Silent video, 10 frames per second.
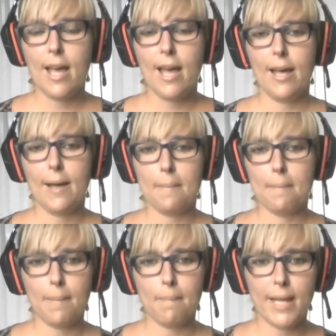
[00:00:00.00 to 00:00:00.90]

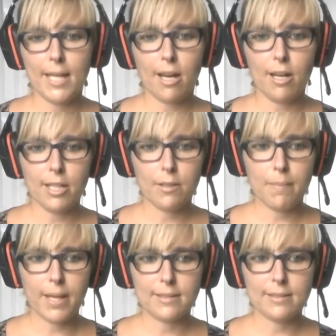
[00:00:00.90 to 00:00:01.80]
um, main
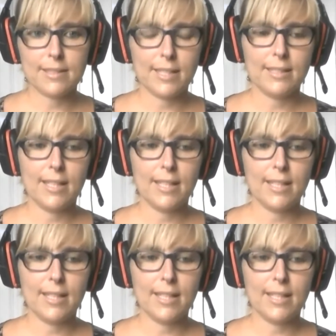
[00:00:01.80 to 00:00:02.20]
arguments that